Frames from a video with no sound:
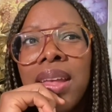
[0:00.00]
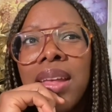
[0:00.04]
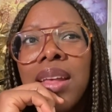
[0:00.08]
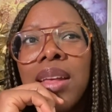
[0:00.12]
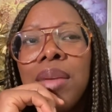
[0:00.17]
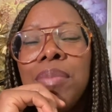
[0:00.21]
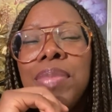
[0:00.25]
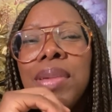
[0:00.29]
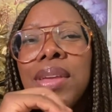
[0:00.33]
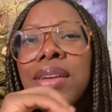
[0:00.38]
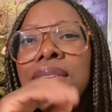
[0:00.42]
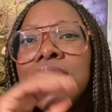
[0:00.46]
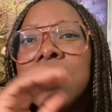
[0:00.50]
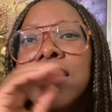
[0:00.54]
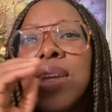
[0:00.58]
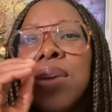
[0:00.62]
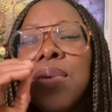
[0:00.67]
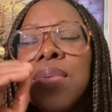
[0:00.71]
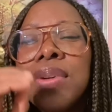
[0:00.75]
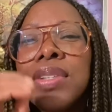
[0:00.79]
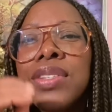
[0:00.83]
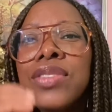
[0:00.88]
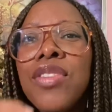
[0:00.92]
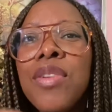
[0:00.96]
Because
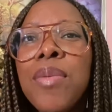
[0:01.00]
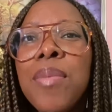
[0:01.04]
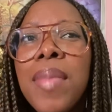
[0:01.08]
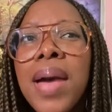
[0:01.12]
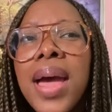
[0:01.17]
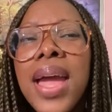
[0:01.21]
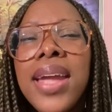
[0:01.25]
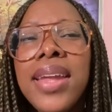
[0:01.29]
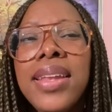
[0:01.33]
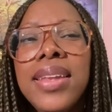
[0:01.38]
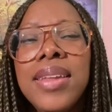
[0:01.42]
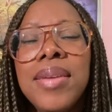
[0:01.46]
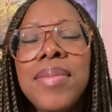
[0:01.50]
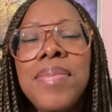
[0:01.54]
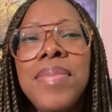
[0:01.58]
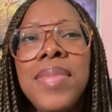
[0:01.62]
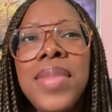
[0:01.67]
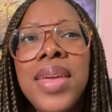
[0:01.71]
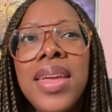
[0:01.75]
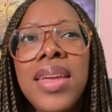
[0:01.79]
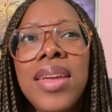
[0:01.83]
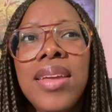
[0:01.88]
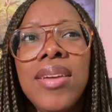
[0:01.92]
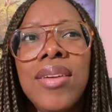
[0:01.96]
he was reminding
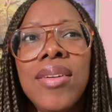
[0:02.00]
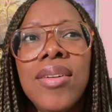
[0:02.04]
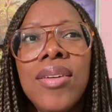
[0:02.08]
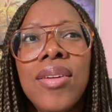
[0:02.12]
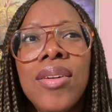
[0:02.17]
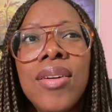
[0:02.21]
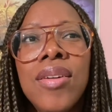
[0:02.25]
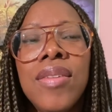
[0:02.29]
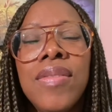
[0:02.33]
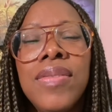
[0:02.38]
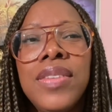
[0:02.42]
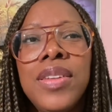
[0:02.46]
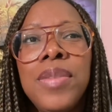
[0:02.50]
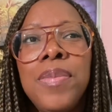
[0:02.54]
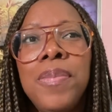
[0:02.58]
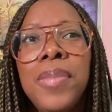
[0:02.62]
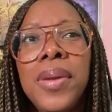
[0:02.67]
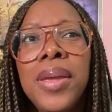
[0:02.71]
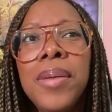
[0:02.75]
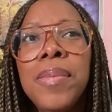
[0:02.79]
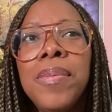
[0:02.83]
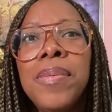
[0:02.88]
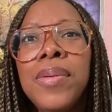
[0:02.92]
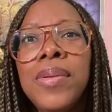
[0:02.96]
me of the
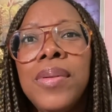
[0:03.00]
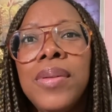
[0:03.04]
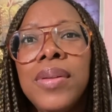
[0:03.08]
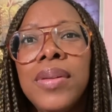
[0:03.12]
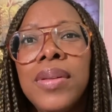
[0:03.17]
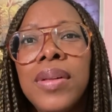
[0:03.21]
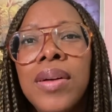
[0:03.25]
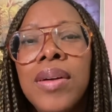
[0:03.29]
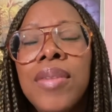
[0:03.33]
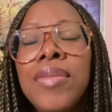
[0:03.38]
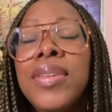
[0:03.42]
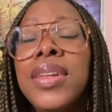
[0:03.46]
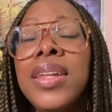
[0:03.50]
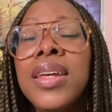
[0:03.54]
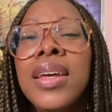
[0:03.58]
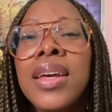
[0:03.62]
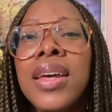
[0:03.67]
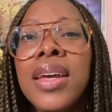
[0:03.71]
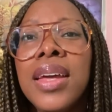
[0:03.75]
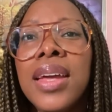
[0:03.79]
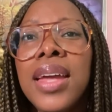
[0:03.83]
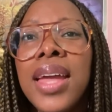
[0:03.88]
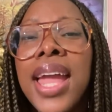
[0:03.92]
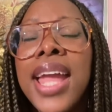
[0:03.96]
people, of
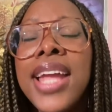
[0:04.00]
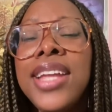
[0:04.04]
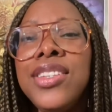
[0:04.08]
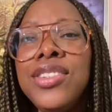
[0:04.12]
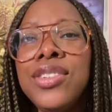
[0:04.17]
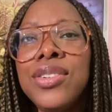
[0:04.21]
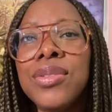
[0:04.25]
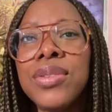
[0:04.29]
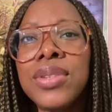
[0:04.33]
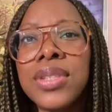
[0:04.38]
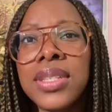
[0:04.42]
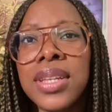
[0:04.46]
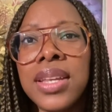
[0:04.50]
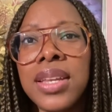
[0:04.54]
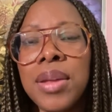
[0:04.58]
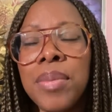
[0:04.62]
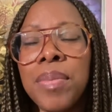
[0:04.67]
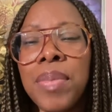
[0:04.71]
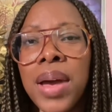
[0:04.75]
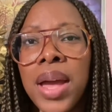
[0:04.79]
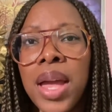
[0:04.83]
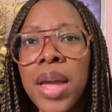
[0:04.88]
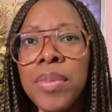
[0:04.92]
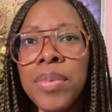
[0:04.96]
the angels in the
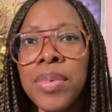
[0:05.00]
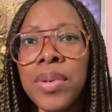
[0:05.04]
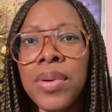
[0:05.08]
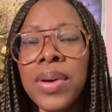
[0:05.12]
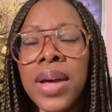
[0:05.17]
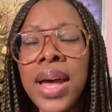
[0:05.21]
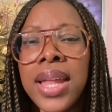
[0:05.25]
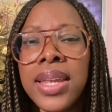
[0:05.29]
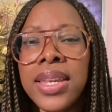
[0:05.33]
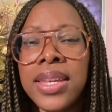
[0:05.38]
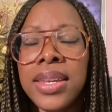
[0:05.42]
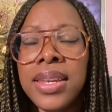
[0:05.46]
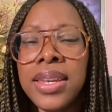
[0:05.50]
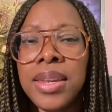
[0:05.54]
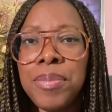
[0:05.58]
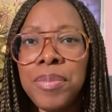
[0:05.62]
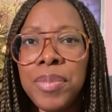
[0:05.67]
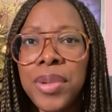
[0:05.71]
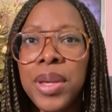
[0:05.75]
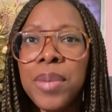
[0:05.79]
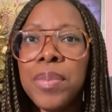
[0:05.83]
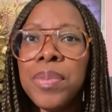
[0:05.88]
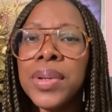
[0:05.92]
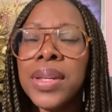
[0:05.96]
Bible, and the
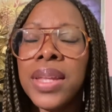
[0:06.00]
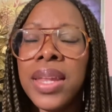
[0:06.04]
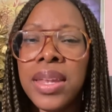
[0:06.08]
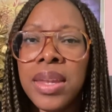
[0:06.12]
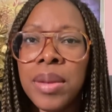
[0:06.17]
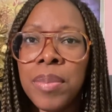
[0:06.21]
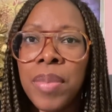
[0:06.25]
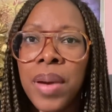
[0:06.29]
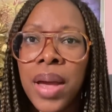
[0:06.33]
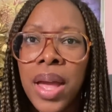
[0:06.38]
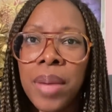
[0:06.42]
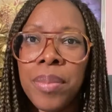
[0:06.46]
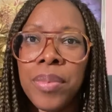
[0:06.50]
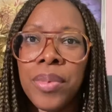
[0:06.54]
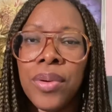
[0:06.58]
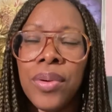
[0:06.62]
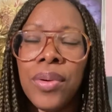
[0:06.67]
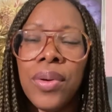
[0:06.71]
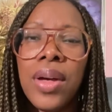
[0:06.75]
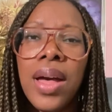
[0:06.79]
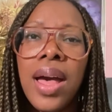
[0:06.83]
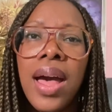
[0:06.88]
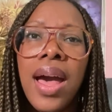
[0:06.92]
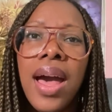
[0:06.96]
people in the
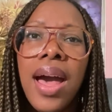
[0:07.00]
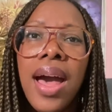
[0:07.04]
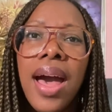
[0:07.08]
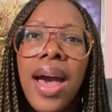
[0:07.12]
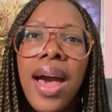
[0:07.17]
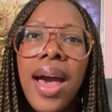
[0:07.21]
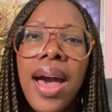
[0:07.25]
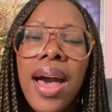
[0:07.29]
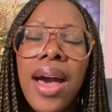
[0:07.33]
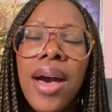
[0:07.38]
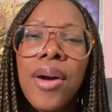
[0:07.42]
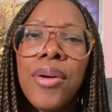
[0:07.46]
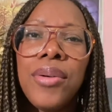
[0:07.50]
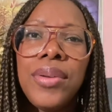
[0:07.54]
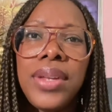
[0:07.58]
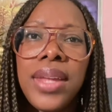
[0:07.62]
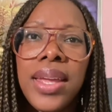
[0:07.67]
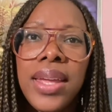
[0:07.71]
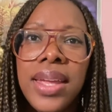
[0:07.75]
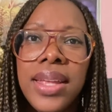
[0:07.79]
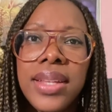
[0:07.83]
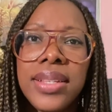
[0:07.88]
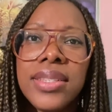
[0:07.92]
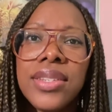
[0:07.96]
Bible, how
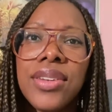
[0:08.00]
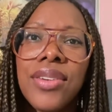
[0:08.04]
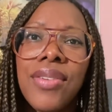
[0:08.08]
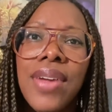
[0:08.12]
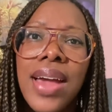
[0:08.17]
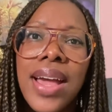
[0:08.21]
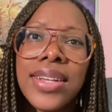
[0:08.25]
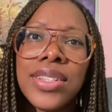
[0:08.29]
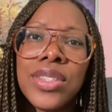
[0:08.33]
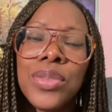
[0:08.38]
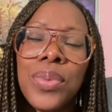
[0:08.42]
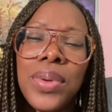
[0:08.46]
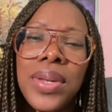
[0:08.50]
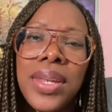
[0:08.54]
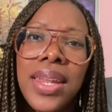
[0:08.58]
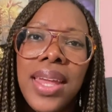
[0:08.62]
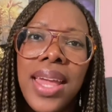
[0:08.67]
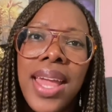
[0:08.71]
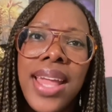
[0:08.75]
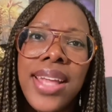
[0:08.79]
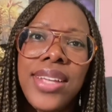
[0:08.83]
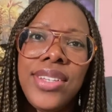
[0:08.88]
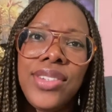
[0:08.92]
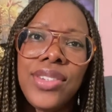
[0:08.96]
they interact with
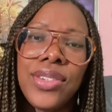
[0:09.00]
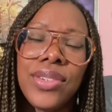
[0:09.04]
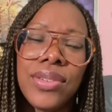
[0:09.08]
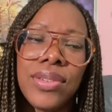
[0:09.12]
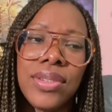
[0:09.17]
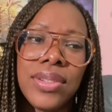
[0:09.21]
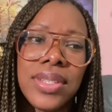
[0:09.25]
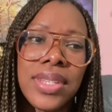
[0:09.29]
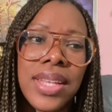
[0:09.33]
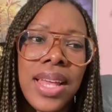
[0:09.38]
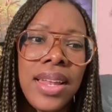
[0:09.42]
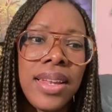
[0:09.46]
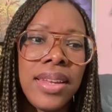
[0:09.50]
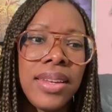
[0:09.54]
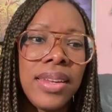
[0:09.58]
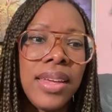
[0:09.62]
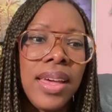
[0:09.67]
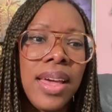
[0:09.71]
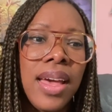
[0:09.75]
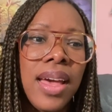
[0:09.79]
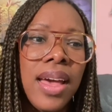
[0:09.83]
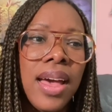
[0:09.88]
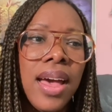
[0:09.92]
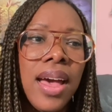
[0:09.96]
the angels, and
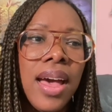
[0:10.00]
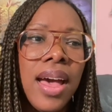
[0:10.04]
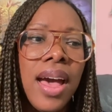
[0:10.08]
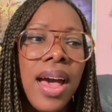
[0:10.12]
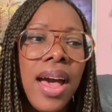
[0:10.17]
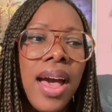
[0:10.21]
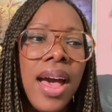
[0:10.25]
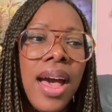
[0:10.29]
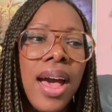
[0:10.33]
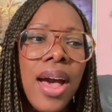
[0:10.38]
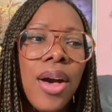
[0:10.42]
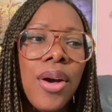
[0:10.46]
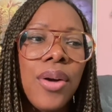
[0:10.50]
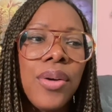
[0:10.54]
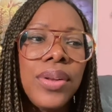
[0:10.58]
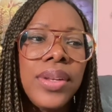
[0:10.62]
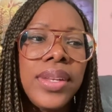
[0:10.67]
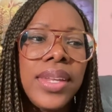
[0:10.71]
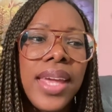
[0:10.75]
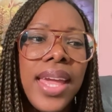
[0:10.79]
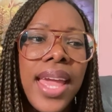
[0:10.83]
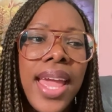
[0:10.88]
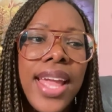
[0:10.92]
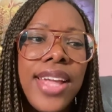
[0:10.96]
how
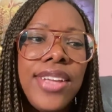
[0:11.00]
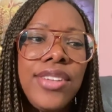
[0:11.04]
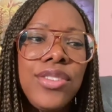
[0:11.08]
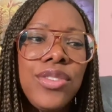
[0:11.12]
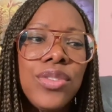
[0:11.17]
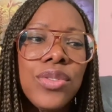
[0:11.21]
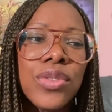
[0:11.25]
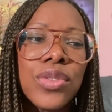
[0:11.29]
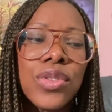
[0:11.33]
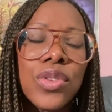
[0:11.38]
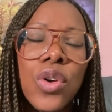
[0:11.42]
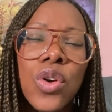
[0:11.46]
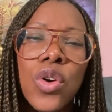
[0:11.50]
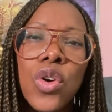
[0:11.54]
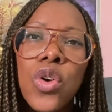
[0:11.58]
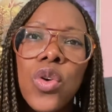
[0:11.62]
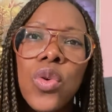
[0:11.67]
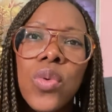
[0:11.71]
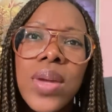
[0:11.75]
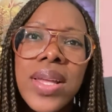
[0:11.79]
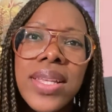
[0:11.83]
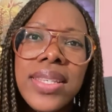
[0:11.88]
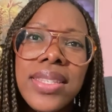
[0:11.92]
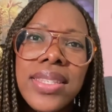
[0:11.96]
the angels
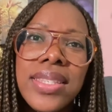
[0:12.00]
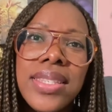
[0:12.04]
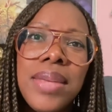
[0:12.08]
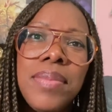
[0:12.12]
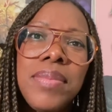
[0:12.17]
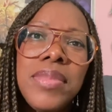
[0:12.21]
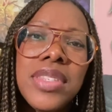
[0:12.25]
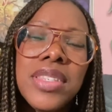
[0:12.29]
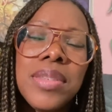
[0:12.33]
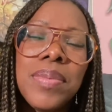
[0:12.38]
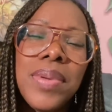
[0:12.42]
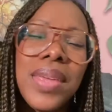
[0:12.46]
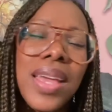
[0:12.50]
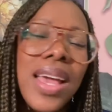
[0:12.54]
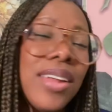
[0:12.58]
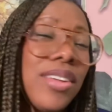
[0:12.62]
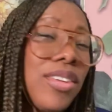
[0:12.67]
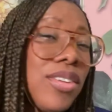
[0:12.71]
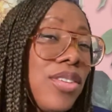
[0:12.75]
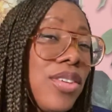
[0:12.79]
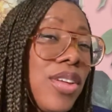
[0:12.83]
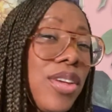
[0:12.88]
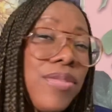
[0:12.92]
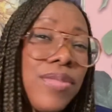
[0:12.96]
always seem to be, I
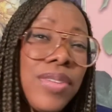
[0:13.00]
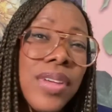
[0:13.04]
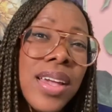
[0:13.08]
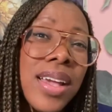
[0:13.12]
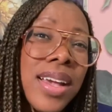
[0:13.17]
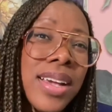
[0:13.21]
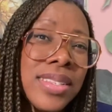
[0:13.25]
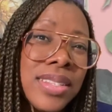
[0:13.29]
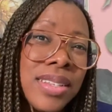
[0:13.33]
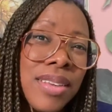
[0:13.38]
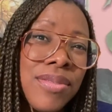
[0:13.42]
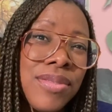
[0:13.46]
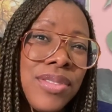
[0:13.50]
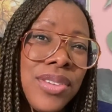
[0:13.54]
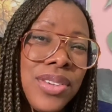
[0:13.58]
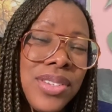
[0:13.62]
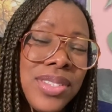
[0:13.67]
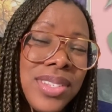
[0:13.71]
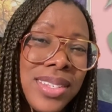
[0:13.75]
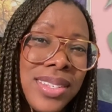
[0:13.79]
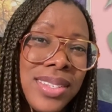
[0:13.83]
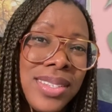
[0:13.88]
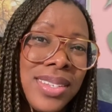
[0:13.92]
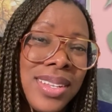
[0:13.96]
don't know if you guys have
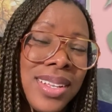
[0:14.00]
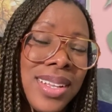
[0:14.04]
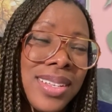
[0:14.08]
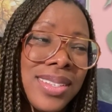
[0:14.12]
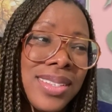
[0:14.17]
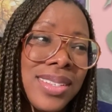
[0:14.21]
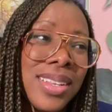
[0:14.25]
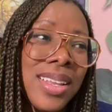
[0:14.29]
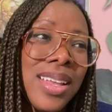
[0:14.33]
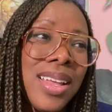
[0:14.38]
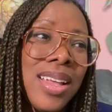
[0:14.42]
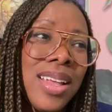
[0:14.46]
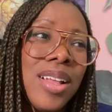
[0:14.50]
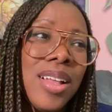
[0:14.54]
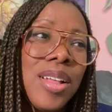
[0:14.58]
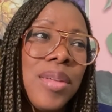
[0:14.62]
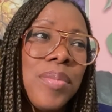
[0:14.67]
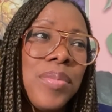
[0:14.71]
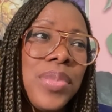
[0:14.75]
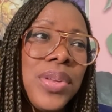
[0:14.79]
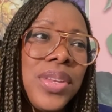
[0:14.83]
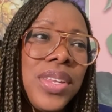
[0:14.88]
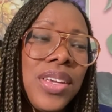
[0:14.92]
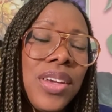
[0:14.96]
noticed this,
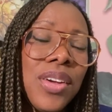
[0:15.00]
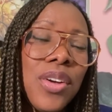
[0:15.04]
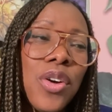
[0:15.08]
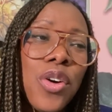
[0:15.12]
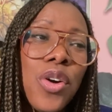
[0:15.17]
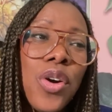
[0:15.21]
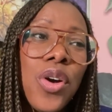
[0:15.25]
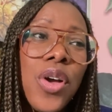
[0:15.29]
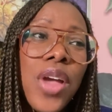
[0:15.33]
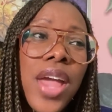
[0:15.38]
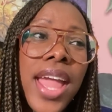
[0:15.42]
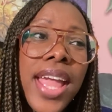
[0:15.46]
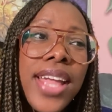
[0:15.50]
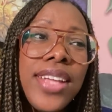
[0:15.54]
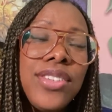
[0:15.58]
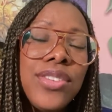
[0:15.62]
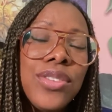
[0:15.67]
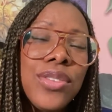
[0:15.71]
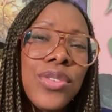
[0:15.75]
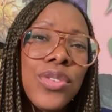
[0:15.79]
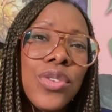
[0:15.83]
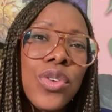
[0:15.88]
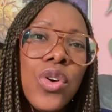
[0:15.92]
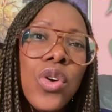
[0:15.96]
but the
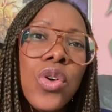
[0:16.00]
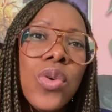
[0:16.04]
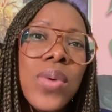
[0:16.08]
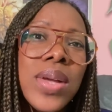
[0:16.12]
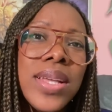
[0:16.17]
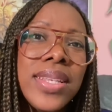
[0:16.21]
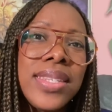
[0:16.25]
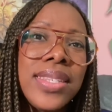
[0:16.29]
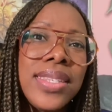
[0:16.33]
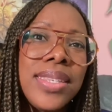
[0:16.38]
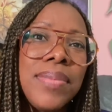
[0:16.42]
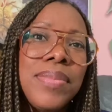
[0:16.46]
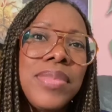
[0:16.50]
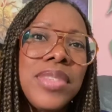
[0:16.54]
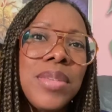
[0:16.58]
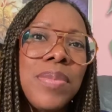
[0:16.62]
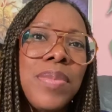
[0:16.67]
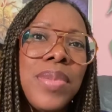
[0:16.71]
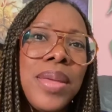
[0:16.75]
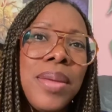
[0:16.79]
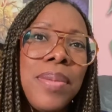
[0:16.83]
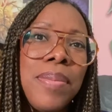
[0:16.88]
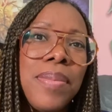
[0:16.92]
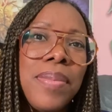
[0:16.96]
angels always seem to
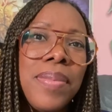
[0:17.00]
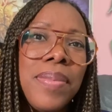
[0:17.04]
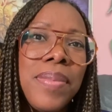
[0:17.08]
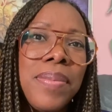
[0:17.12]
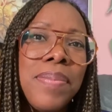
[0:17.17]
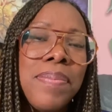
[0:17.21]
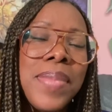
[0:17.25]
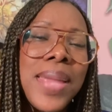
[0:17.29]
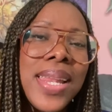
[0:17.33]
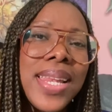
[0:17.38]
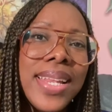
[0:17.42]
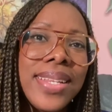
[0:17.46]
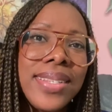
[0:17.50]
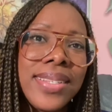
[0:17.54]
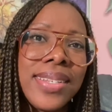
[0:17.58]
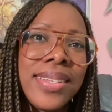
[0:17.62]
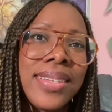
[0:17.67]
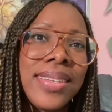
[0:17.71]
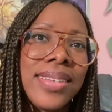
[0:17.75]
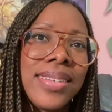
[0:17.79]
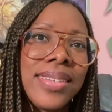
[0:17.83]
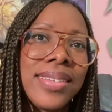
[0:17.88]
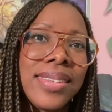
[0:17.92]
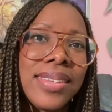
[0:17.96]
be
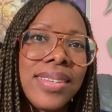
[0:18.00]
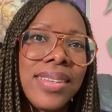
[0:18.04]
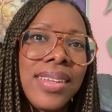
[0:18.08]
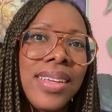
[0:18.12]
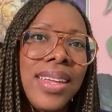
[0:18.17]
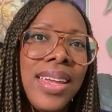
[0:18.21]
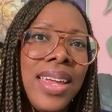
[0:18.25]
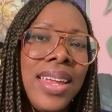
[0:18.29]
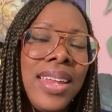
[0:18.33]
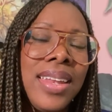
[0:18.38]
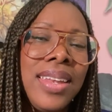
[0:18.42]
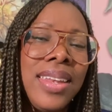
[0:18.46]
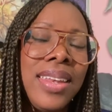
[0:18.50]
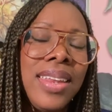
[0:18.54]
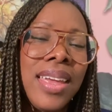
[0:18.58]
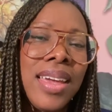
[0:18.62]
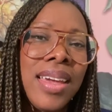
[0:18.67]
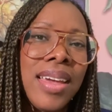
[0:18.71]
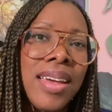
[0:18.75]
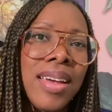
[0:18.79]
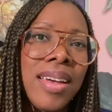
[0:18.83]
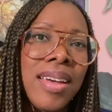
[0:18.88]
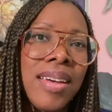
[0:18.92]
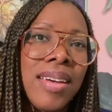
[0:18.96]
militant in
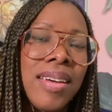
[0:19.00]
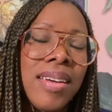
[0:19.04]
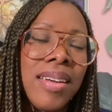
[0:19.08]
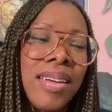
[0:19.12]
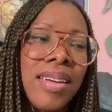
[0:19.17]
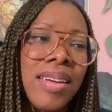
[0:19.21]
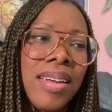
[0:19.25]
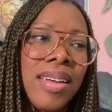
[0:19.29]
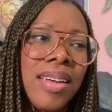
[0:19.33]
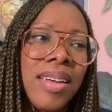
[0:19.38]
their